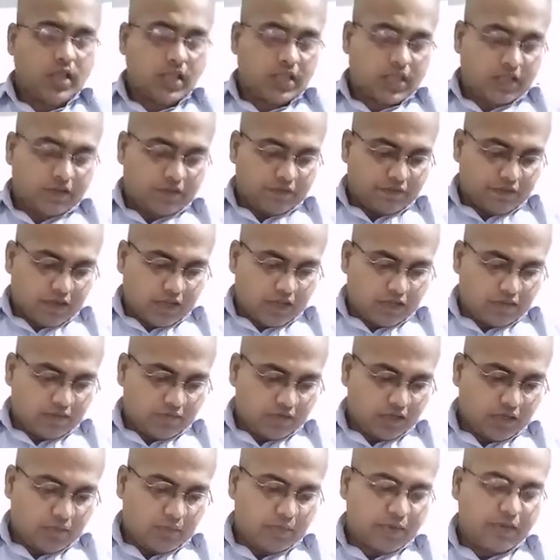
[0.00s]
the
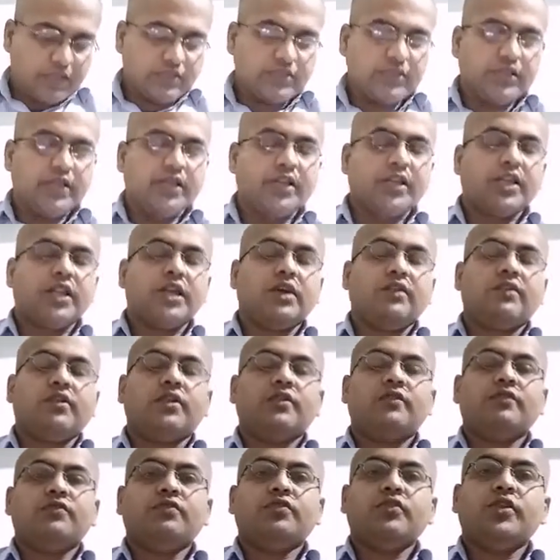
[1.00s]
fiber present in
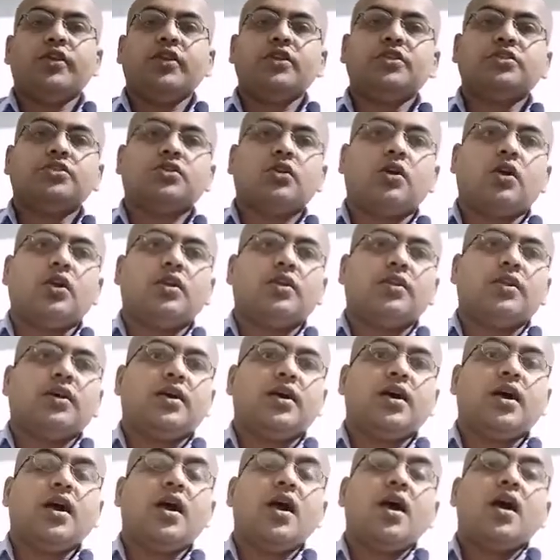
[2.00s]
our food is called
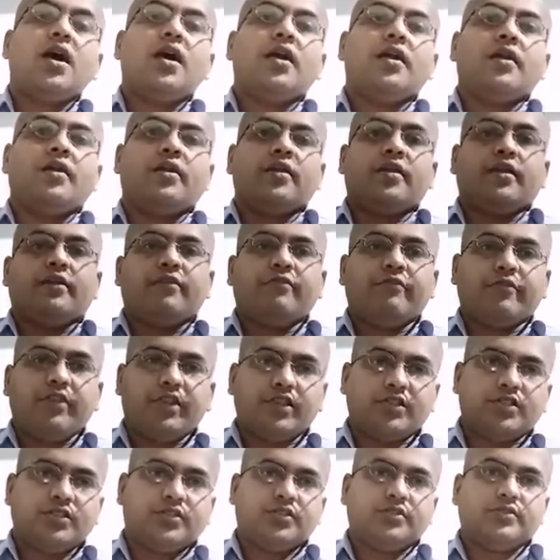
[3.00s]
the
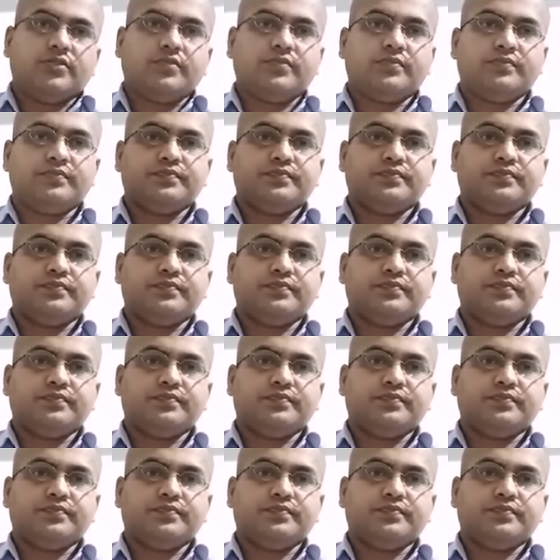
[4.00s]
roughage.